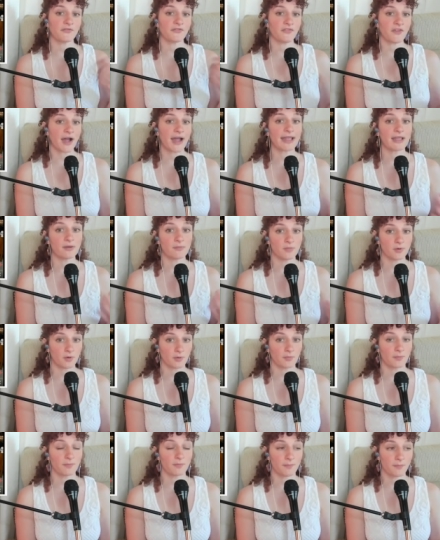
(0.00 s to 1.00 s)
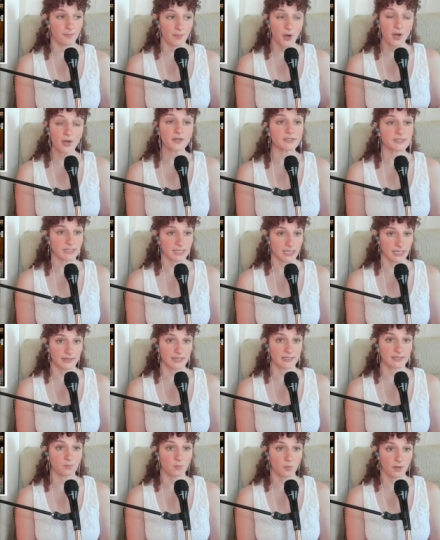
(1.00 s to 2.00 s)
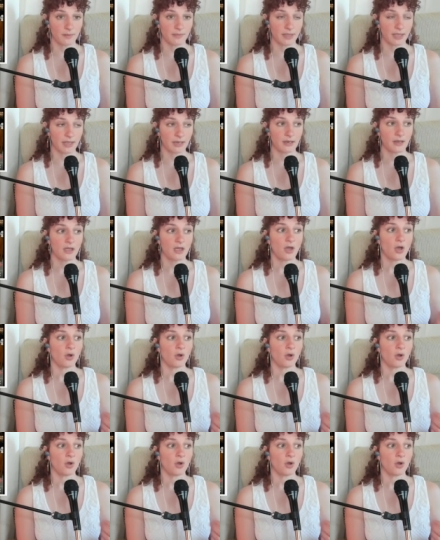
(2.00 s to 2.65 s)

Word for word: viable person, this woman